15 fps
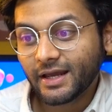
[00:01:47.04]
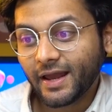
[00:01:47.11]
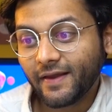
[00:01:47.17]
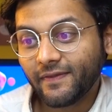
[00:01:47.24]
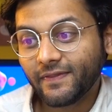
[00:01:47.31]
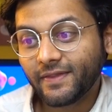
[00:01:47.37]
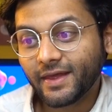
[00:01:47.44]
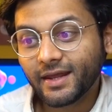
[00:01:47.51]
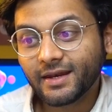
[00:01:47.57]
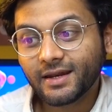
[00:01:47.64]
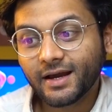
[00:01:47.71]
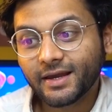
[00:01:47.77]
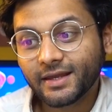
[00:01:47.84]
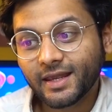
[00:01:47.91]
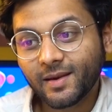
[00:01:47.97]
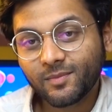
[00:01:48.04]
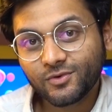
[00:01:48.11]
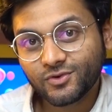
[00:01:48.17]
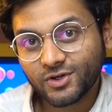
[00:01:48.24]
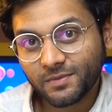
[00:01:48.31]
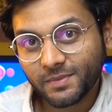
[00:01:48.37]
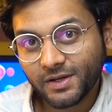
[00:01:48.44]
and then I came to
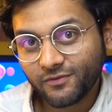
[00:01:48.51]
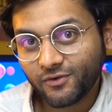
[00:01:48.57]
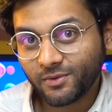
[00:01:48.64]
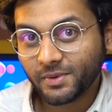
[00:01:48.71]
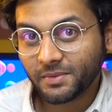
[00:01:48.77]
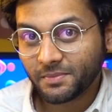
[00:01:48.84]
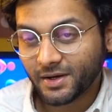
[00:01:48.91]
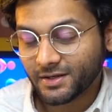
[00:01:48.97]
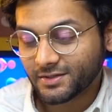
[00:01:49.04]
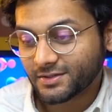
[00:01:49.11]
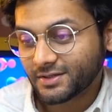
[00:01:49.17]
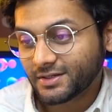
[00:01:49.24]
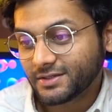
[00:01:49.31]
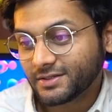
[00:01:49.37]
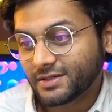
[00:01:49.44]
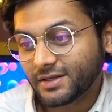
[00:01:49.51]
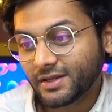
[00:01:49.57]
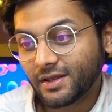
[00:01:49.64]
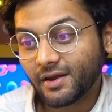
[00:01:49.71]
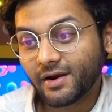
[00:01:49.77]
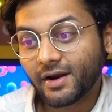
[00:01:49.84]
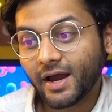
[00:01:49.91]
Germany for my masters.
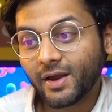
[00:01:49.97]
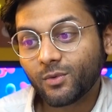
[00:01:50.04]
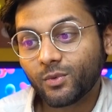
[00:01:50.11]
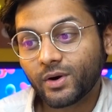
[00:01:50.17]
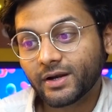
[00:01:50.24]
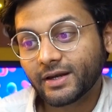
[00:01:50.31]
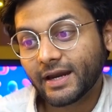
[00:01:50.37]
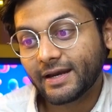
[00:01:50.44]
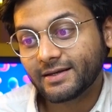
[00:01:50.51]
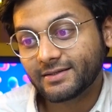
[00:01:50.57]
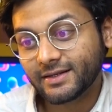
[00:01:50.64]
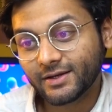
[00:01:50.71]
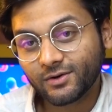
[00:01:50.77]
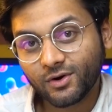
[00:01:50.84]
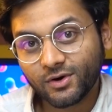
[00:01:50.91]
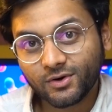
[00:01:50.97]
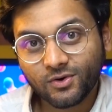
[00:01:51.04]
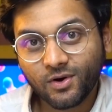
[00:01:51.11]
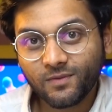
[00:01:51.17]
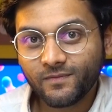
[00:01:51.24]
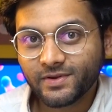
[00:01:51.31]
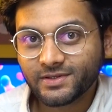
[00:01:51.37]
Here I worked at
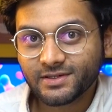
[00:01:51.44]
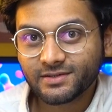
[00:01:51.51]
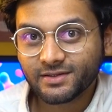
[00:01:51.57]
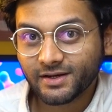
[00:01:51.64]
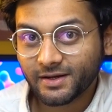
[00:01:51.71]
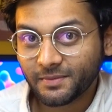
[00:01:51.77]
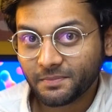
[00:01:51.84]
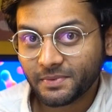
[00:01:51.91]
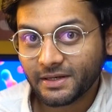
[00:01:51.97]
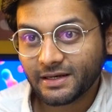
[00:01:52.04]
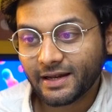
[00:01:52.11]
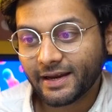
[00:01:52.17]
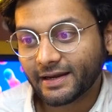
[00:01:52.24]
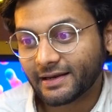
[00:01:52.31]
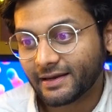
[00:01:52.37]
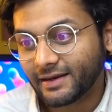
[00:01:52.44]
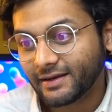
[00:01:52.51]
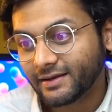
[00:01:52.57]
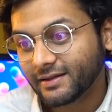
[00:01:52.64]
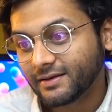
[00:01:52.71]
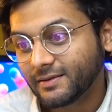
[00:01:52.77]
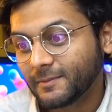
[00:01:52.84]
Zing.com, which is a company like
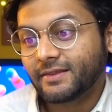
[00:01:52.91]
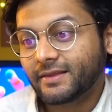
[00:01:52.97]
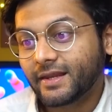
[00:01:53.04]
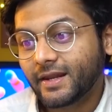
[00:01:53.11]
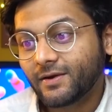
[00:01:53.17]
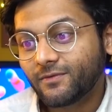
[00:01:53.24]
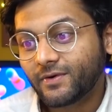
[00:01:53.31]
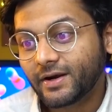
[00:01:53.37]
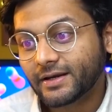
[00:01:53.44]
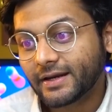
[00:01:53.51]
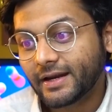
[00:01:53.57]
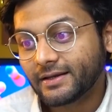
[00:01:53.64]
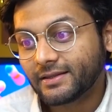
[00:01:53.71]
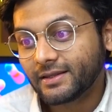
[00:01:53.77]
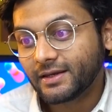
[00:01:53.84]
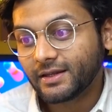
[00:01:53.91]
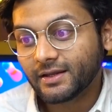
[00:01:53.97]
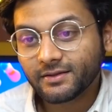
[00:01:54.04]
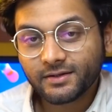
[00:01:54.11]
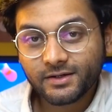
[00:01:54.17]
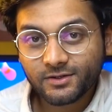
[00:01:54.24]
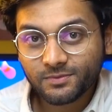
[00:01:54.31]
LinkedIn. Then I worked at 3
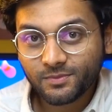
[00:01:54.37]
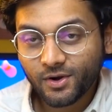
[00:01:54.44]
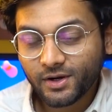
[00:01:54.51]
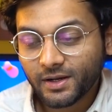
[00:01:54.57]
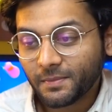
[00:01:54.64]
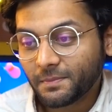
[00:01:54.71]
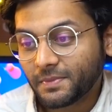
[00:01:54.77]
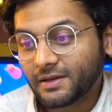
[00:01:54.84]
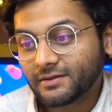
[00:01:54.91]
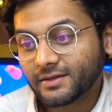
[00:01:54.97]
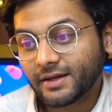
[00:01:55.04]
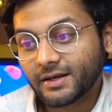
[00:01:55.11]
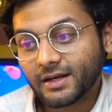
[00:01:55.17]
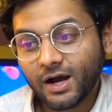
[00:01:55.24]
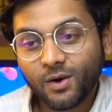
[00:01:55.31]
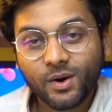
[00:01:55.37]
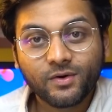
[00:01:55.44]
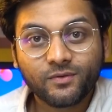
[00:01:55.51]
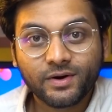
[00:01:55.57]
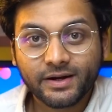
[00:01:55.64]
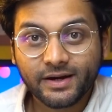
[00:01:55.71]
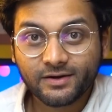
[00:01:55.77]
other small companies and now I
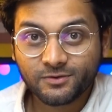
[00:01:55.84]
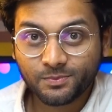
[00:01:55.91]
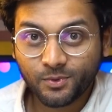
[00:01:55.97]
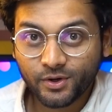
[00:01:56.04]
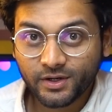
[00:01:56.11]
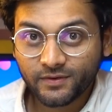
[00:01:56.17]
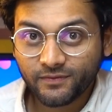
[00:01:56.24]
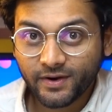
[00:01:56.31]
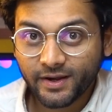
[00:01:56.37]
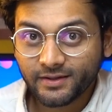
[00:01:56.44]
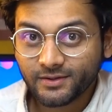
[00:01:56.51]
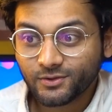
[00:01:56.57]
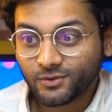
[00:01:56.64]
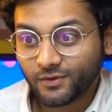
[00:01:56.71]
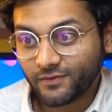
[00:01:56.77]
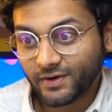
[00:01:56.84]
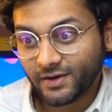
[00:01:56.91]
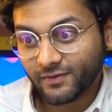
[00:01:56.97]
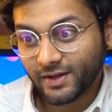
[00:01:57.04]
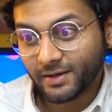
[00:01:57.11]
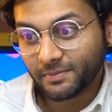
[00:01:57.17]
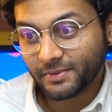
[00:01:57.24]
work at Spotify as a software
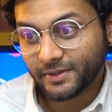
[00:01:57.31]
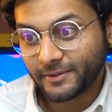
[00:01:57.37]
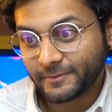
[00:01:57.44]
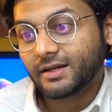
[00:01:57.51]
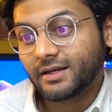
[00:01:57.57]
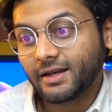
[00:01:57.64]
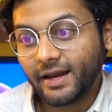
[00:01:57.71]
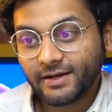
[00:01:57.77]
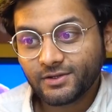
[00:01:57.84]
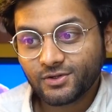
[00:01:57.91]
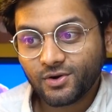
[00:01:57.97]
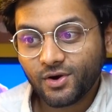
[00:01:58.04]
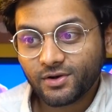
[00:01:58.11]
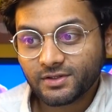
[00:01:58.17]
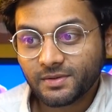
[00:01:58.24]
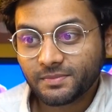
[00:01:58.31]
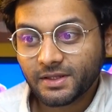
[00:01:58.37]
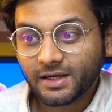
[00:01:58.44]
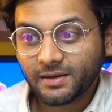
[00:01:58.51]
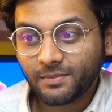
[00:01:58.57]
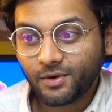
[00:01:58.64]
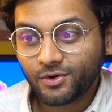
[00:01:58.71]
developer. Let's talk
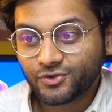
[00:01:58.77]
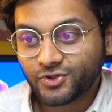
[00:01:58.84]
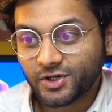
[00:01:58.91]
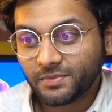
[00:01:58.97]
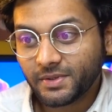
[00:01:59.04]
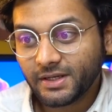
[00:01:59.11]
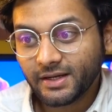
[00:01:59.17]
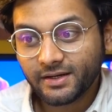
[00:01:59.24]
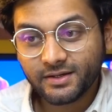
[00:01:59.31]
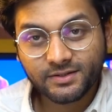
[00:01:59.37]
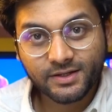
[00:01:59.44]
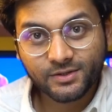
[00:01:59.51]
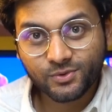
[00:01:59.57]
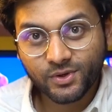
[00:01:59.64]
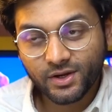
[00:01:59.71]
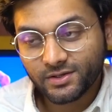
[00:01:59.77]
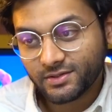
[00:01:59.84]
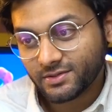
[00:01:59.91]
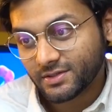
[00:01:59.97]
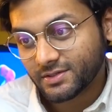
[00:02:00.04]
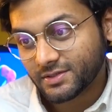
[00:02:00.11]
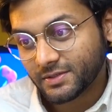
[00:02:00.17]
something about Germany and its education
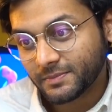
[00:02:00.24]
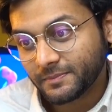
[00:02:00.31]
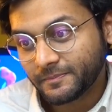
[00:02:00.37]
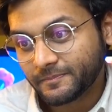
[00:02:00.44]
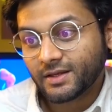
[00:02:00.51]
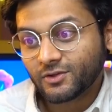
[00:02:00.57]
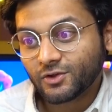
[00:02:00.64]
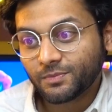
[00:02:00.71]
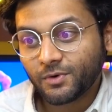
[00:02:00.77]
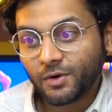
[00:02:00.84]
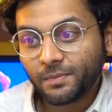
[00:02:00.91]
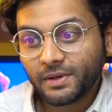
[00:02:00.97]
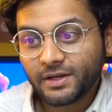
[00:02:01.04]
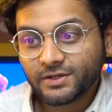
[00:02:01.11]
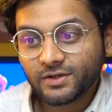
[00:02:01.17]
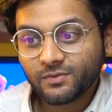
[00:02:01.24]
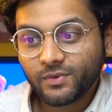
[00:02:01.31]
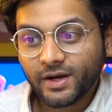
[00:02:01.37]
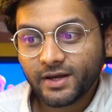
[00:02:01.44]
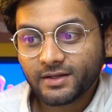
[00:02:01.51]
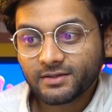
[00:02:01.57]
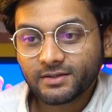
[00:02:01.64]
system. So population
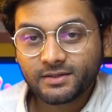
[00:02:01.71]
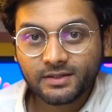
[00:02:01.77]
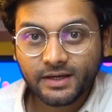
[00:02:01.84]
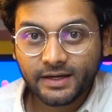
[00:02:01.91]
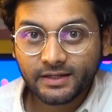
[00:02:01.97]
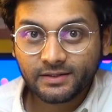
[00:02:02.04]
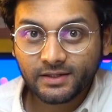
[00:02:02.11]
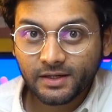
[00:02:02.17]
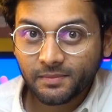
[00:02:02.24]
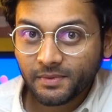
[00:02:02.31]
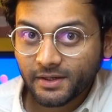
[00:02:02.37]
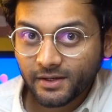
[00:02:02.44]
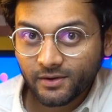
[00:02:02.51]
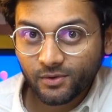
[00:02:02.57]
wise, 83 million